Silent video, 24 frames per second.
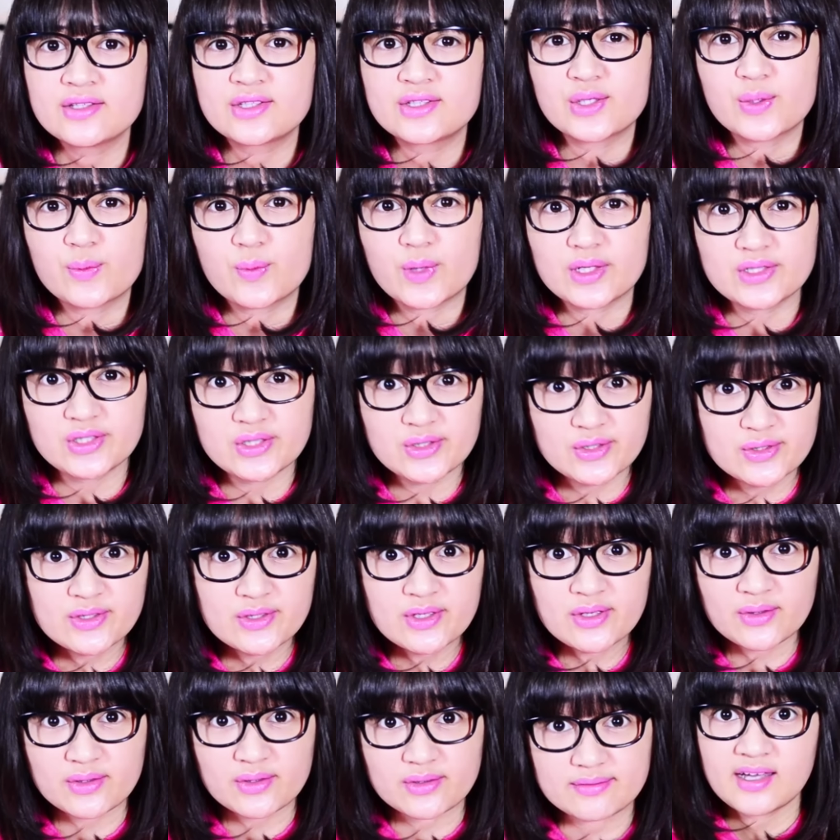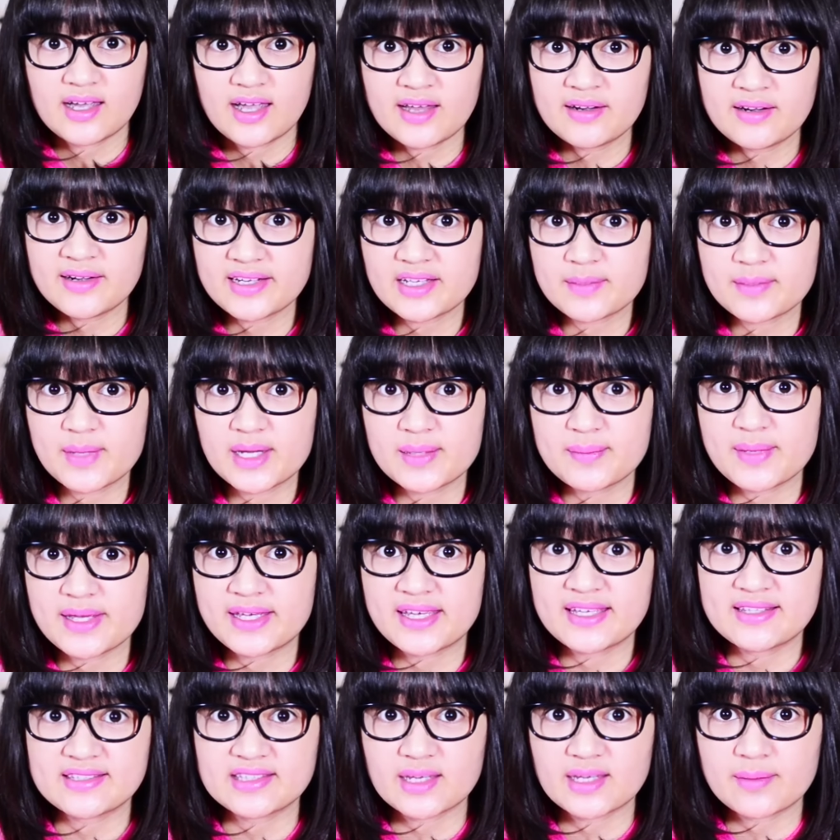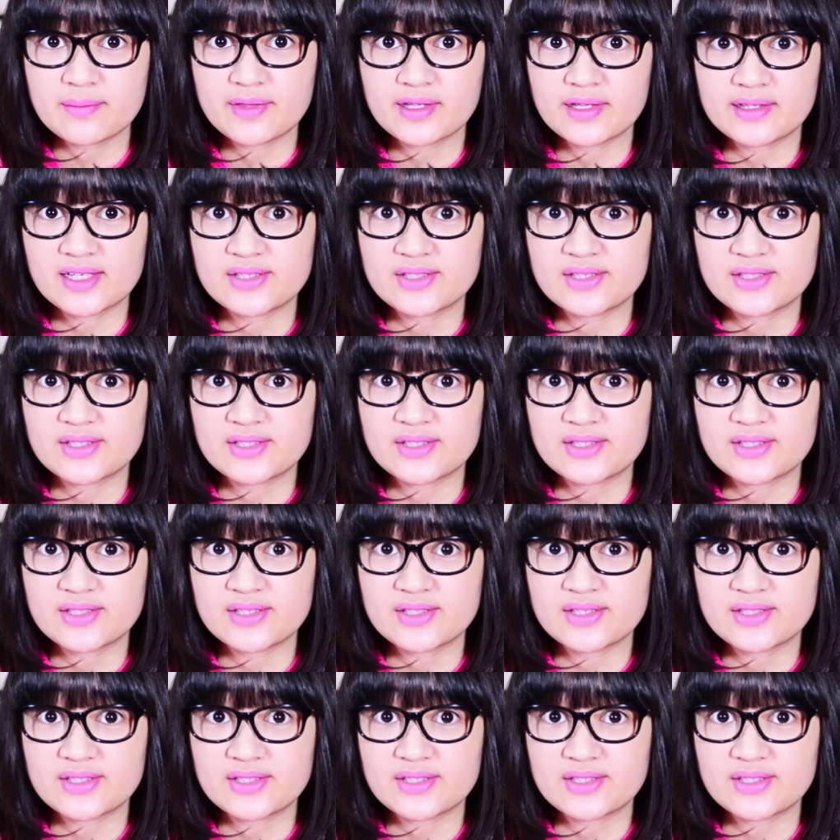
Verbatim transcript: So what should you do? I recommend making something